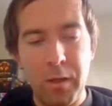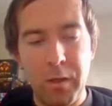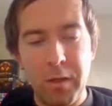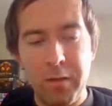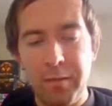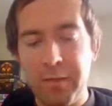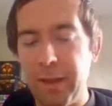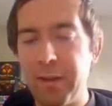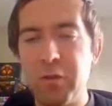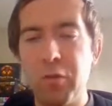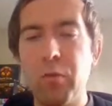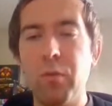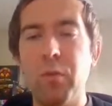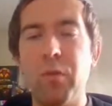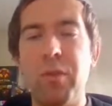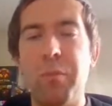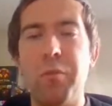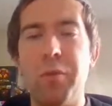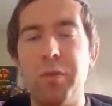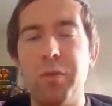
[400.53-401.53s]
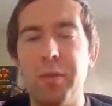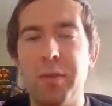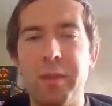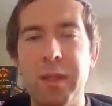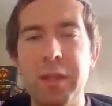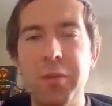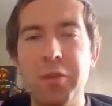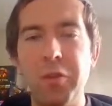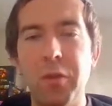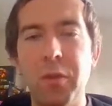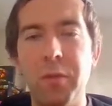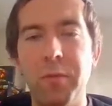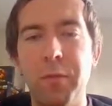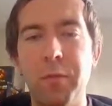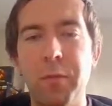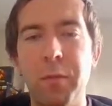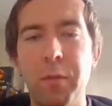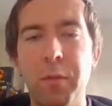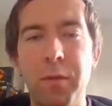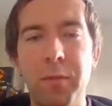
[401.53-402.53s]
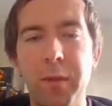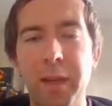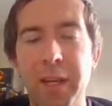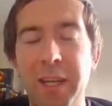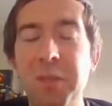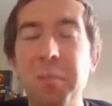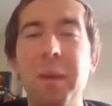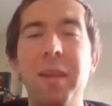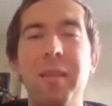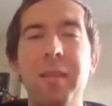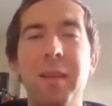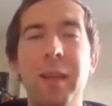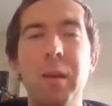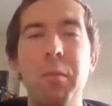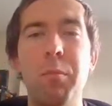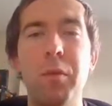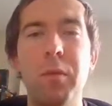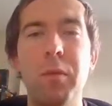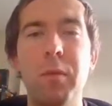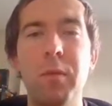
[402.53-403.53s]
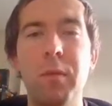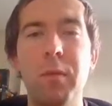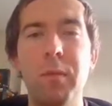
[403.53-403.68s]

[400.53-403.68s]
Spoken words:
textual representation of the expected output,